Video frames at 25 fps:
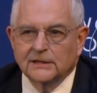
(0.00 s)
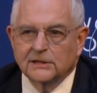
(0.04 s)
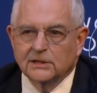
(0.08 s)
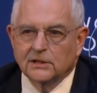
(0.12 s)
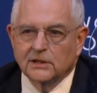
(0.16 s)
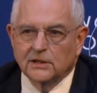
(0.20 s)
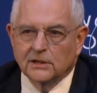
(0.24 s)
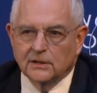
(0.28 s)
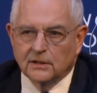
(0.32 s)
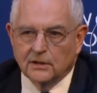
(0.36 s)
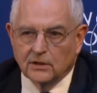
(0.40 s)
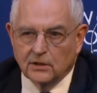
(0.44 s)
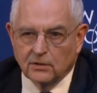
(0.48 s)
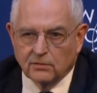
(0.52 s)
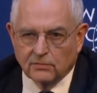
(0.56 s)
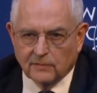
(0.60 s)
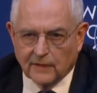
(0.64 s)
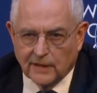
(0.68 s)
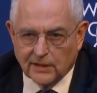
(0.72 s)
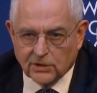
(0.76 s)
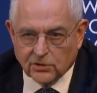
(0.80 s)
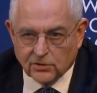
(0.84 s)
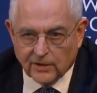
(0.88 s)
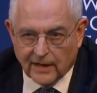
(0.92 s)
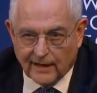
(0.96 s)
is that
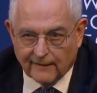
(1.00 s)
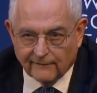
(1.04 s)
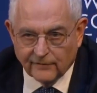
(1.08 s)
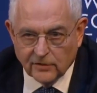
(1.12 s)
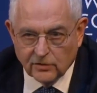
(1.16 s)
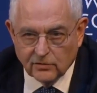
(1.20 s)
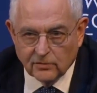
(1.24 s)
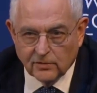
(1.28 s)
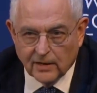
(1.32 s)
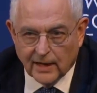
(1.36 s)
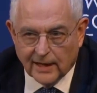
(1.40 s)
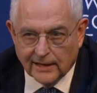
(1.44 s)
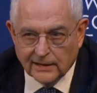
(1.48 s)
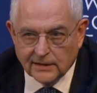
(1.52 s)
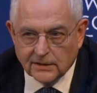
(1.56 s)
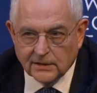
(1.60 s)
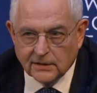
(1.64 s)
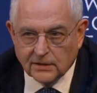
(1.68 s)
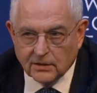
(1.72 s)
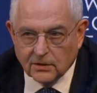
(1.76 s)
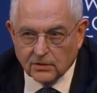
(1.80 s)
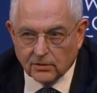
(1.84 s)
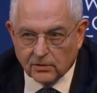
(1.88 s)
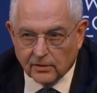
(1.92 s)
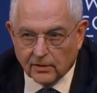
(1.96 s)
it should have a
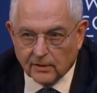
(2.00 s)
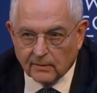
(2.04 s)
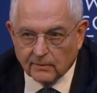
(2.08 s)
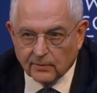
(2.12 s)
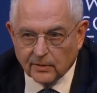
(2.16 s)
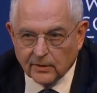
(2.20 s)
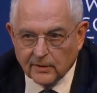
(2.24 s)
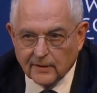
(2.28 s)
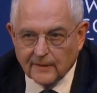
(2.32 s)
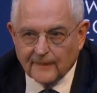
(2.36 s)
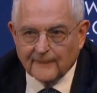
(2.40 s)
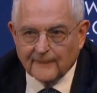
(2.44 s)
united Europe.